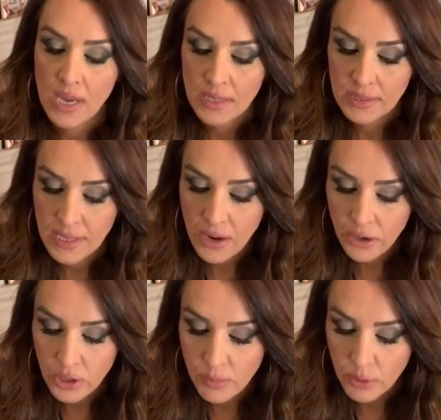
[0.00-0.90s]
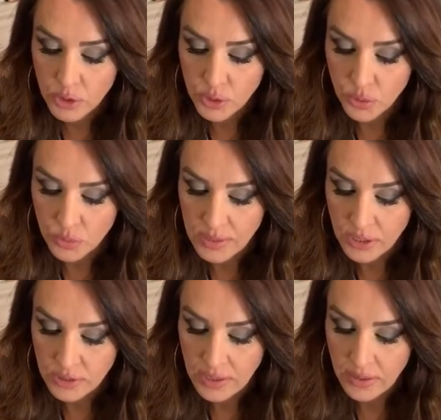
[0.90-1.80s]
Scenario number 2,
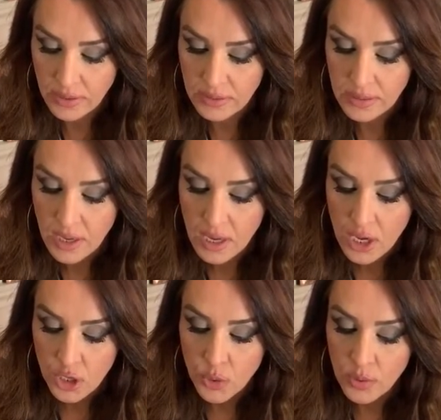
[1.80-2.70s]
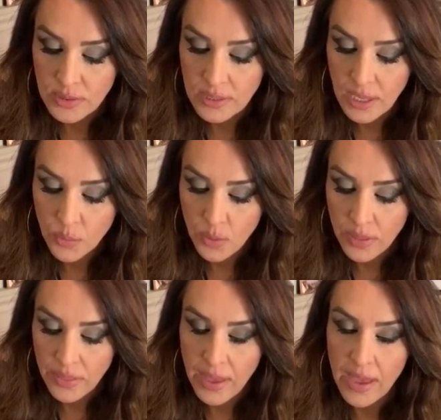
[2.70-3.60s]
Sagittarius. You were dealing
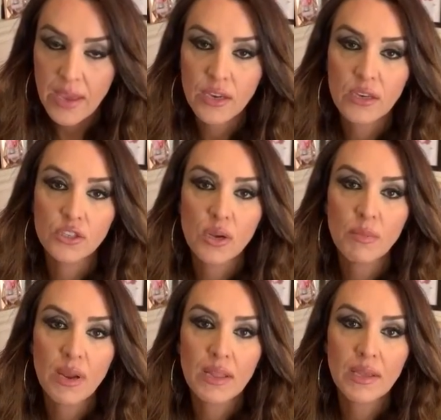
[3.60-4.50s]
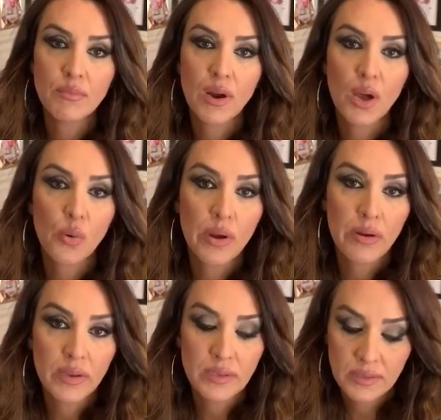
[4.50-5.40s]
with a Gemini, Libra,
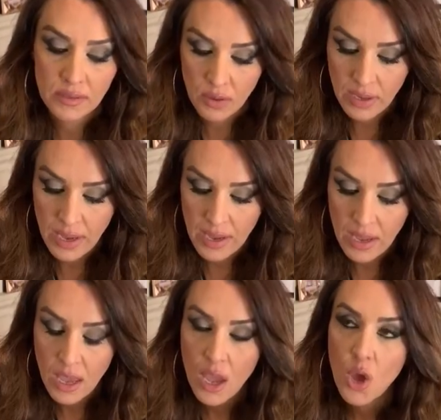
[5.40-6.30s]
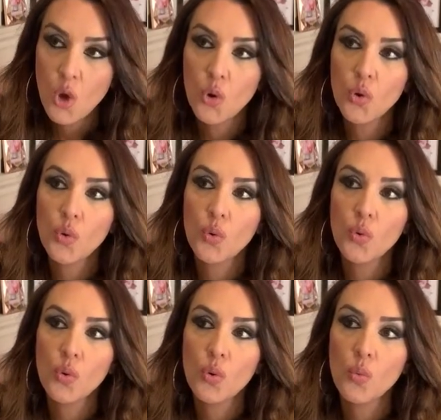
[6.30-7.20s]
Aquarius, okay,
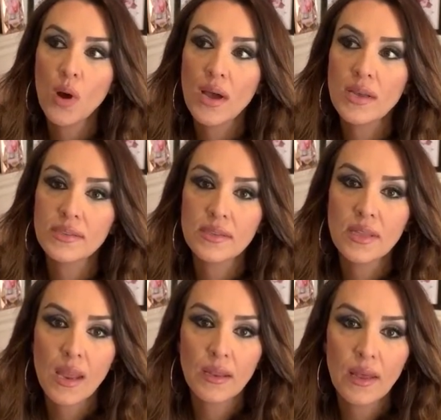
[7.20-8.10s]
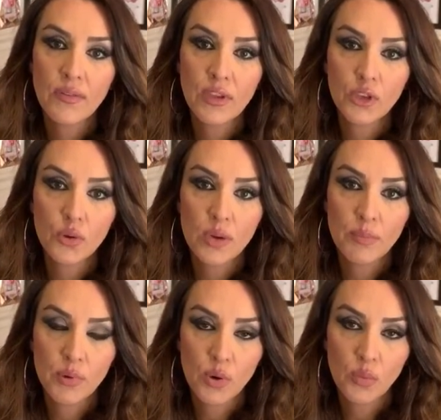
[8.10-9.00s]
who was not loving you in a
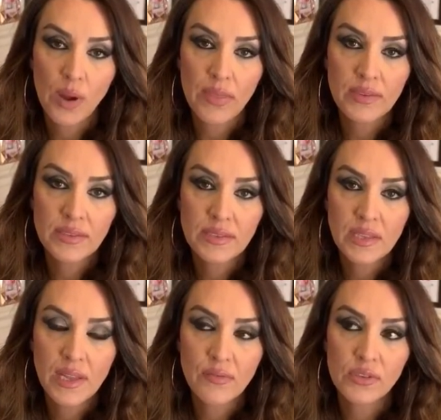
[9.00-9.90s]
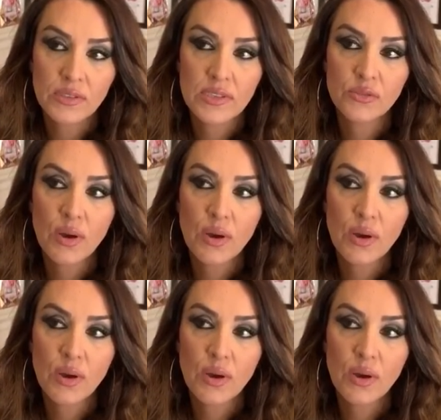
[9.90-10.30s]
pure way. This is the Lovers. This